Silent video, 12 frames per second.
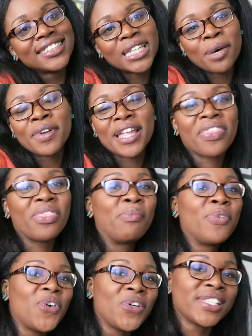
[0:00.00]
Someone at the
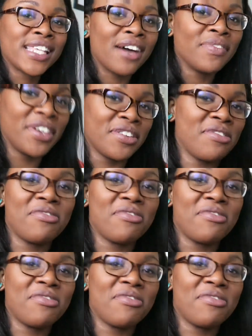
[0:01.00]
pool is having a